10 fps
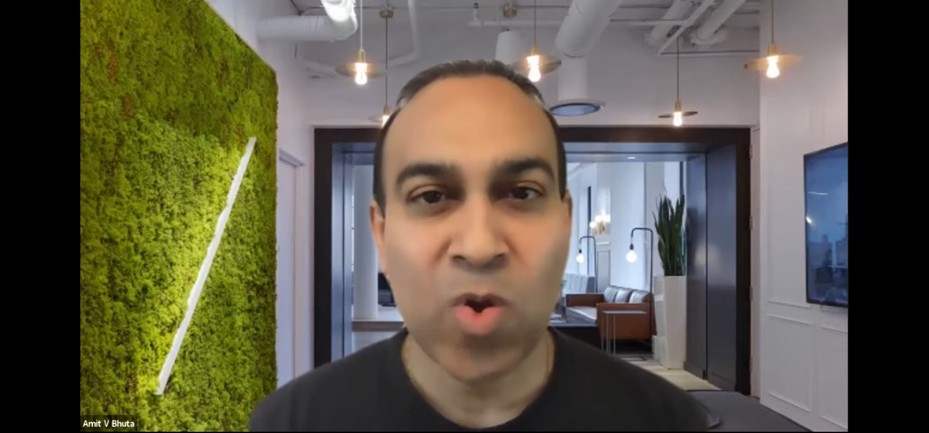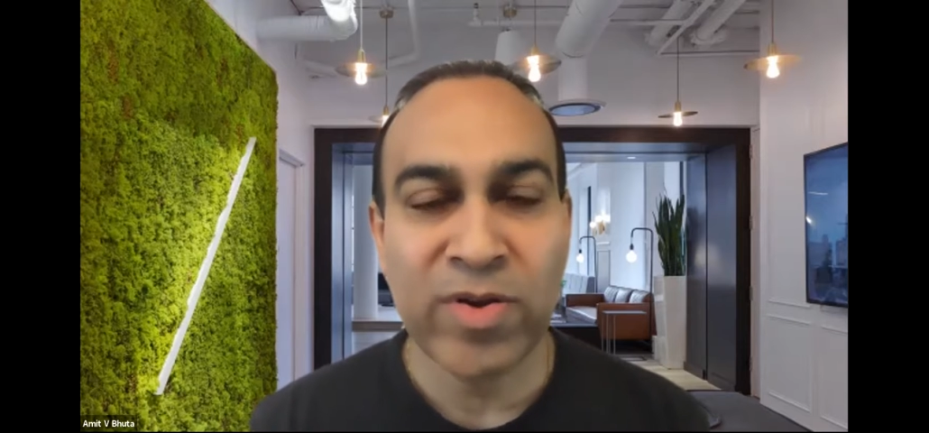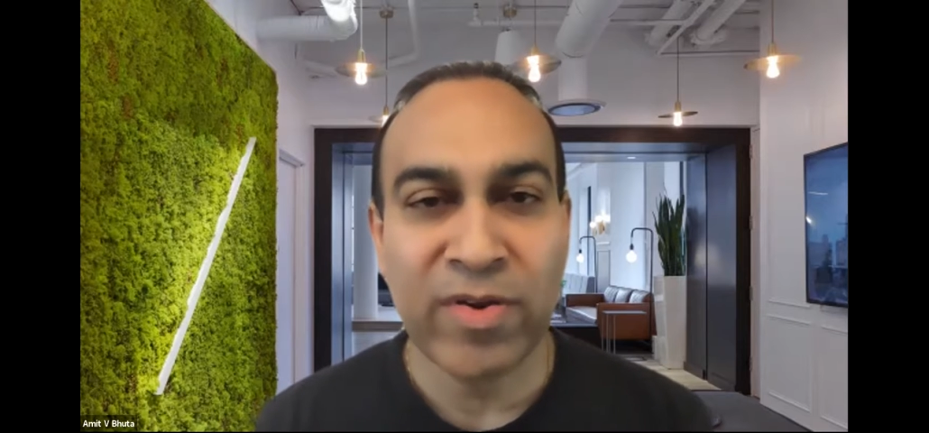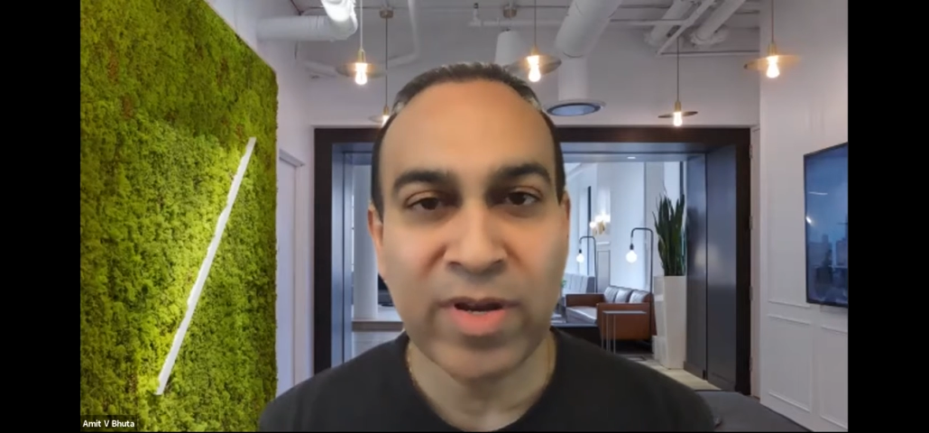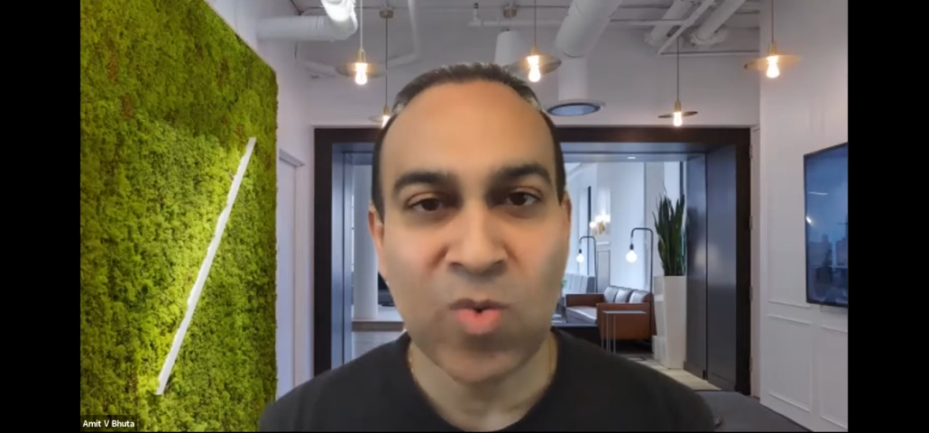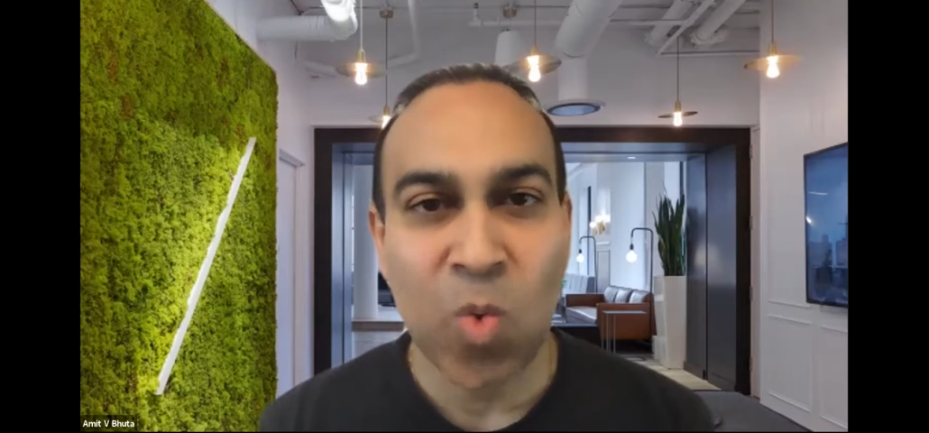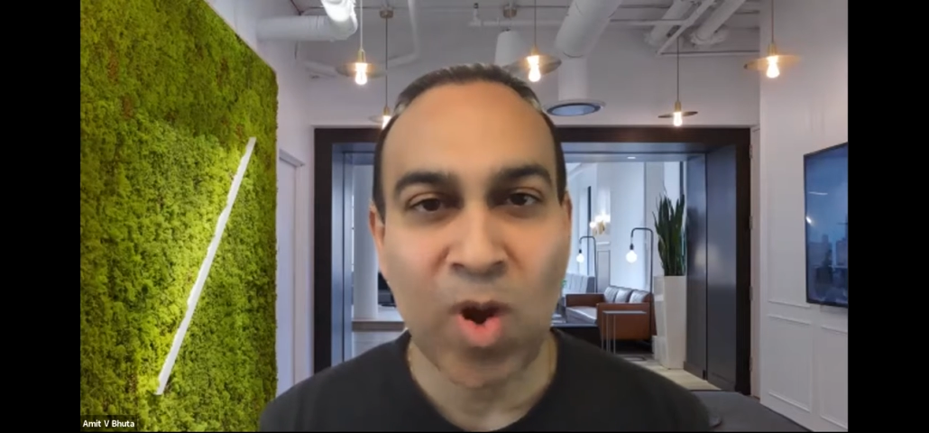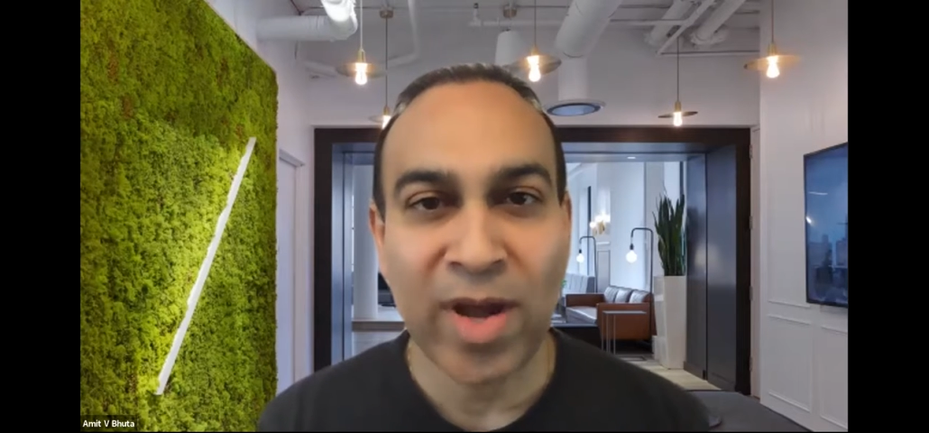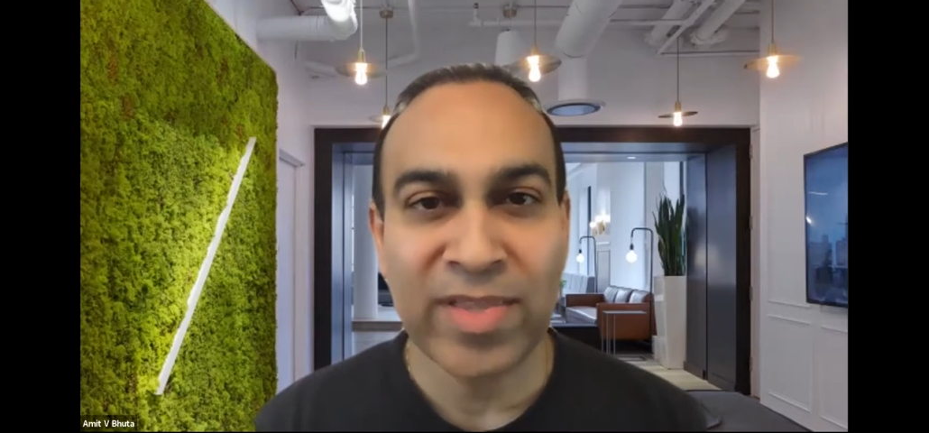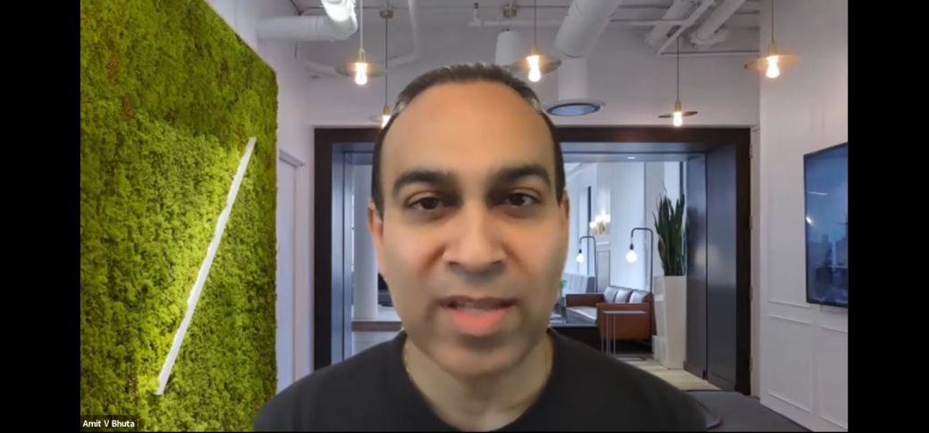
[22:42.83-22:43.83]
wondering
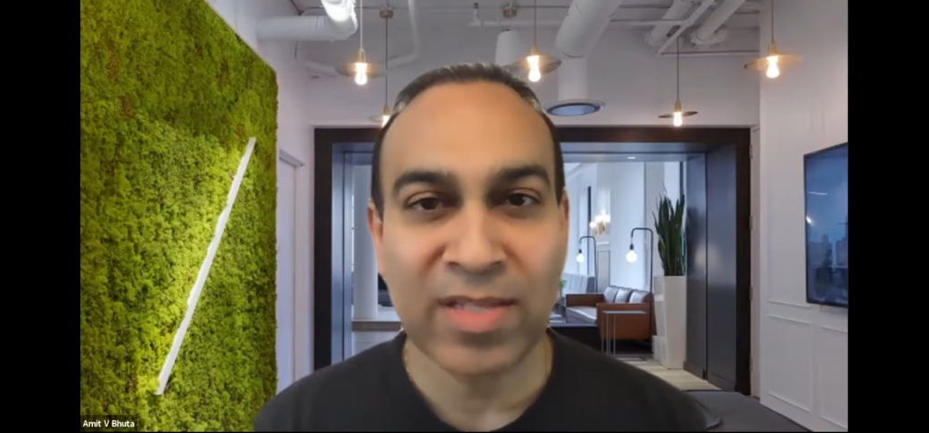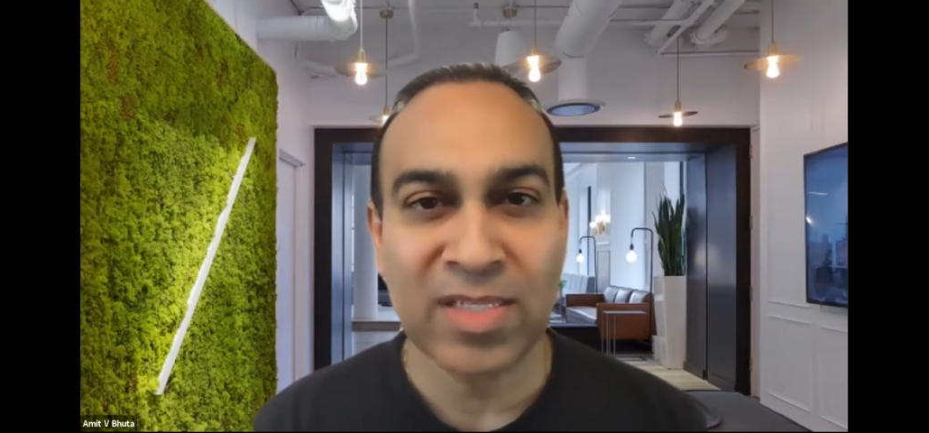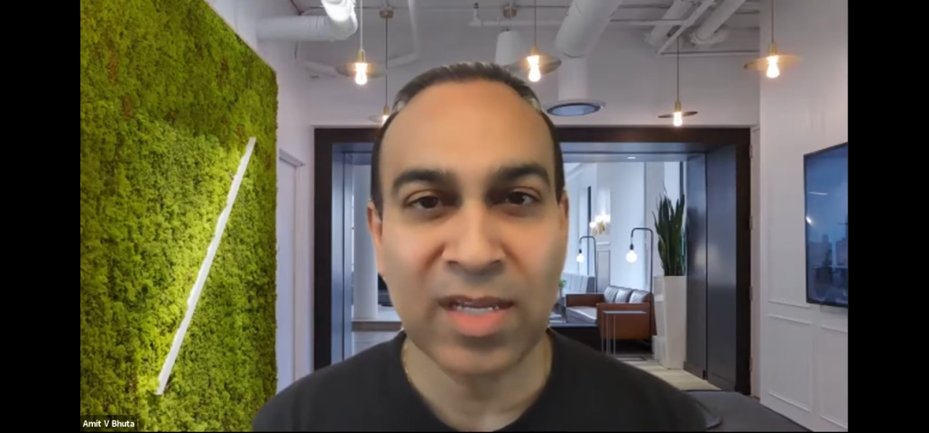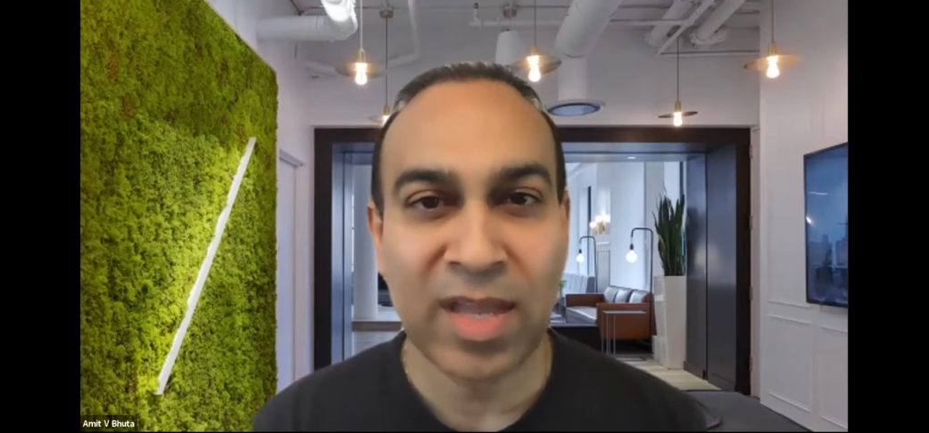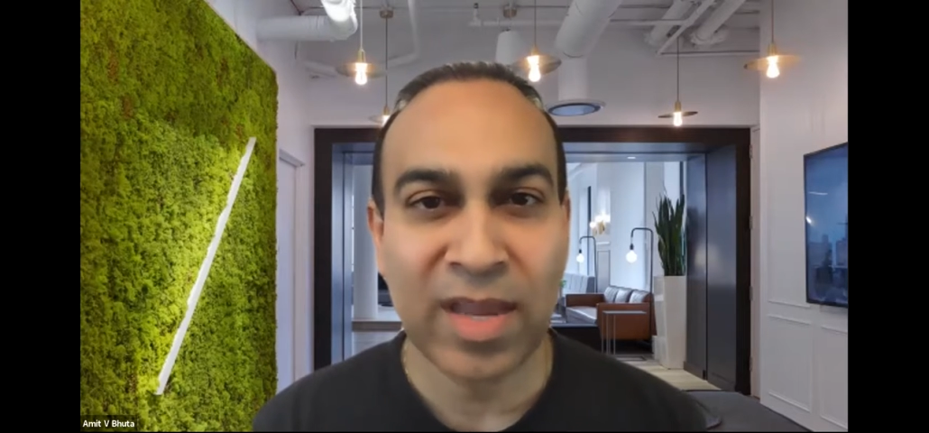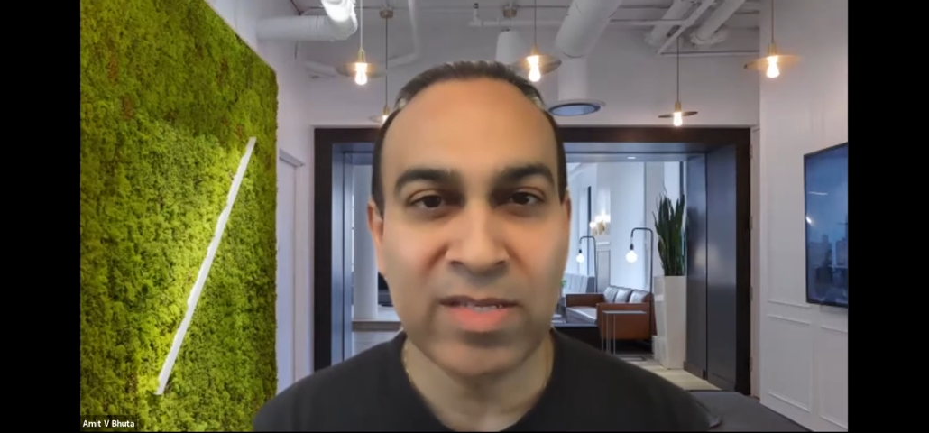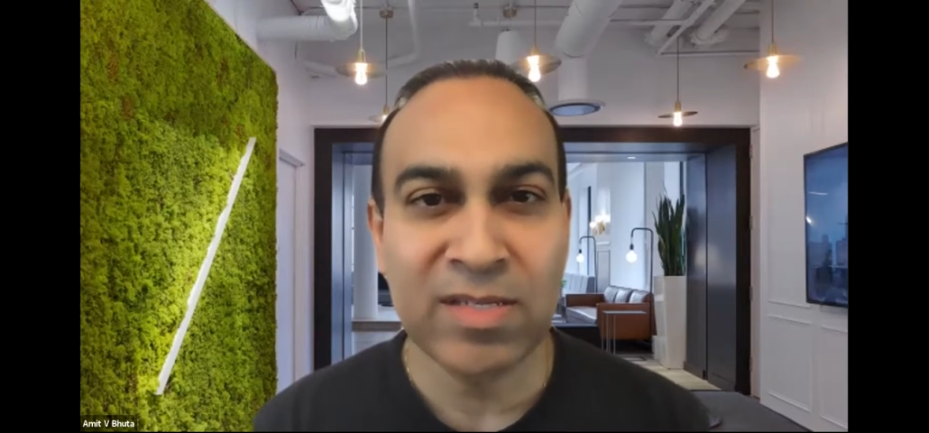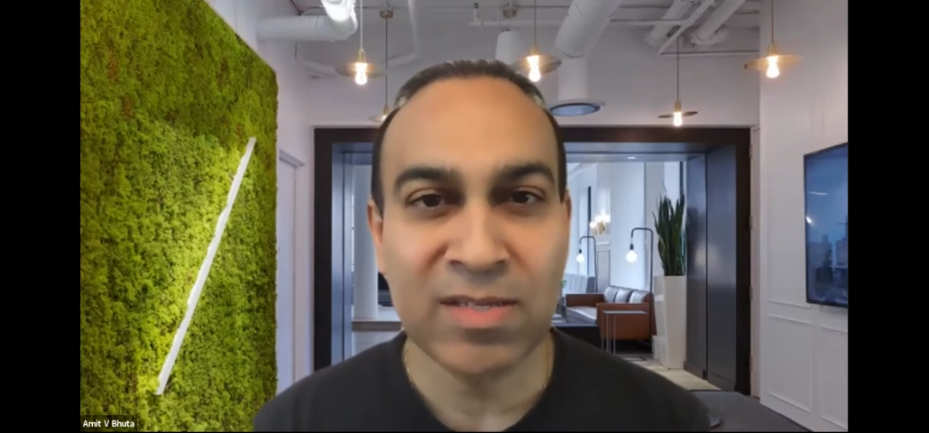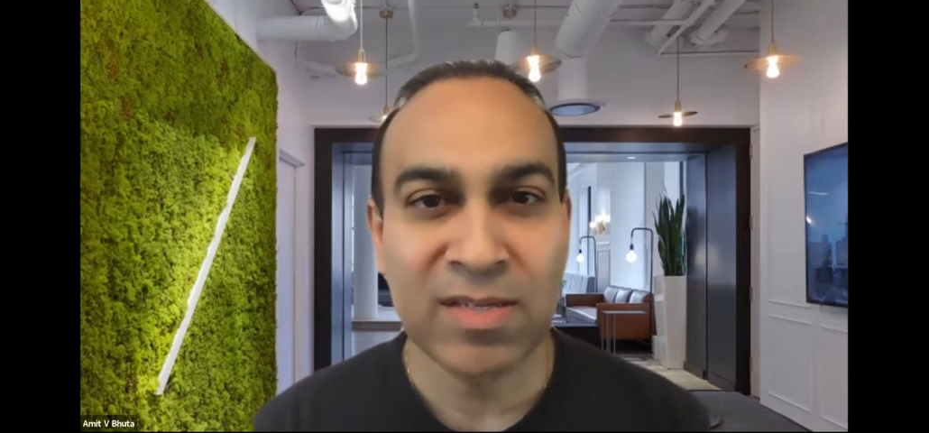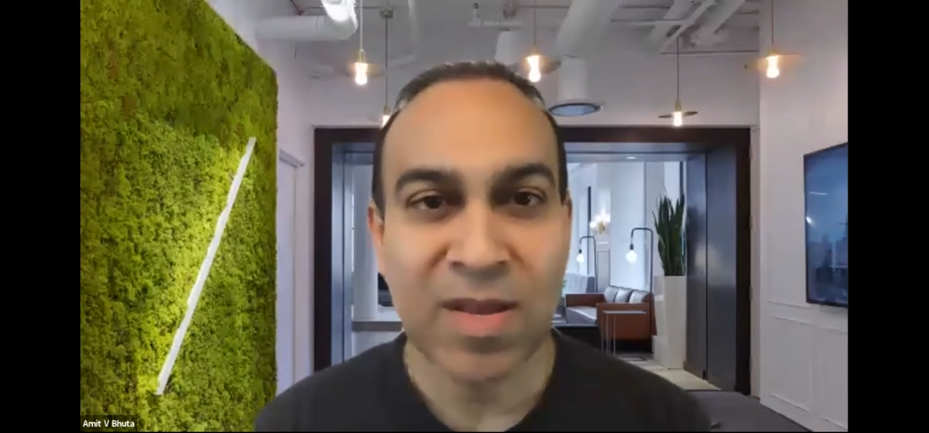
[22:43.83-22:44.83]
why that's the
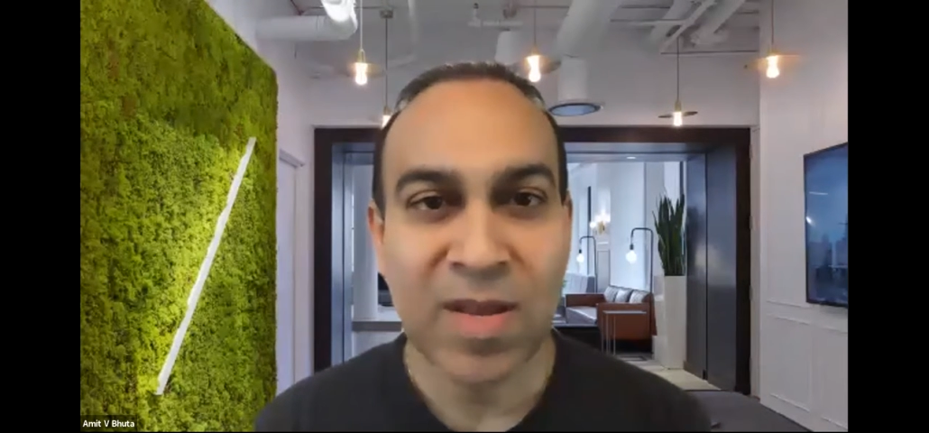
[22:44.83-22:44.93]
case,